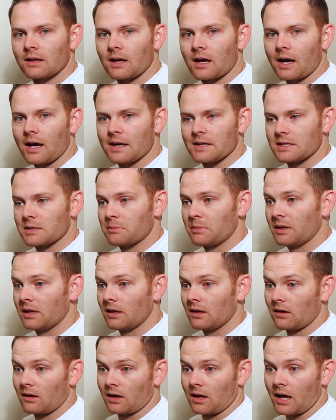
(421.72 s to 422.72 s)
high
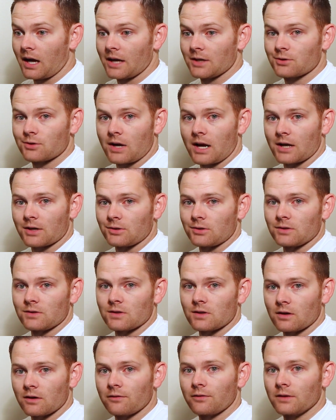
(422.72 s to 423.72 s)
speed on a high traction
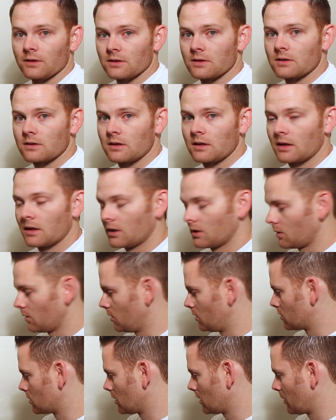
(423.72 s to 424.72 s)
surface
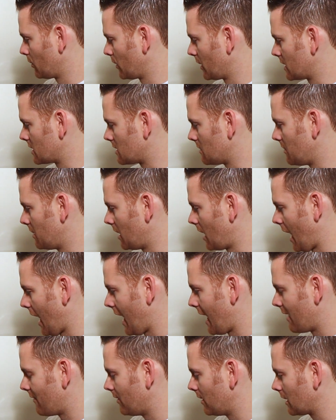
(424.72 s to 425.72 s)
usually wreaks a bit of
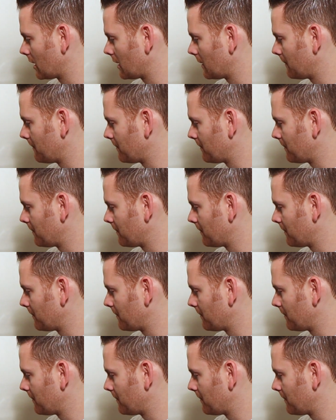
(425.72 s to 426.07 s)
havoc.